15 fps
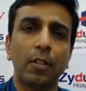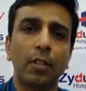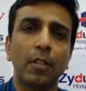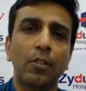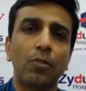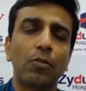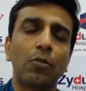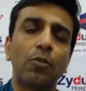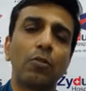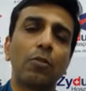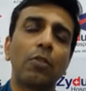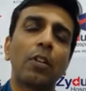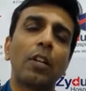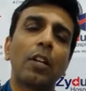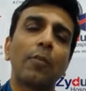
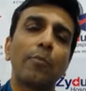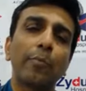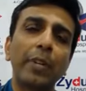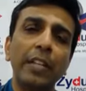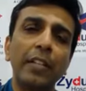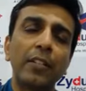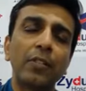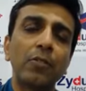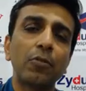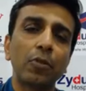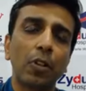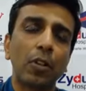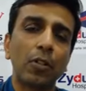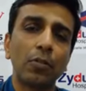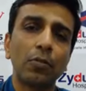So please do
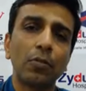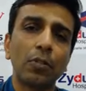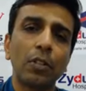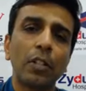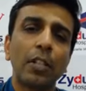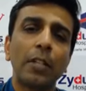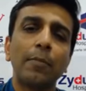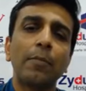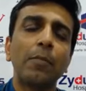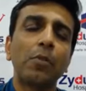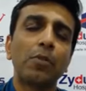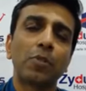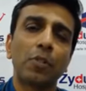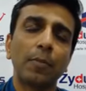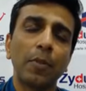not do.
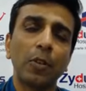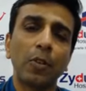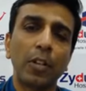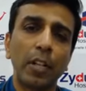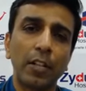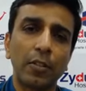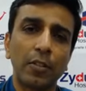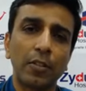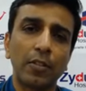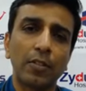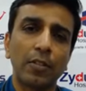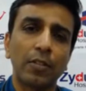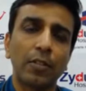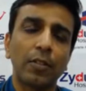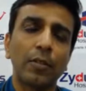Most of the occasions,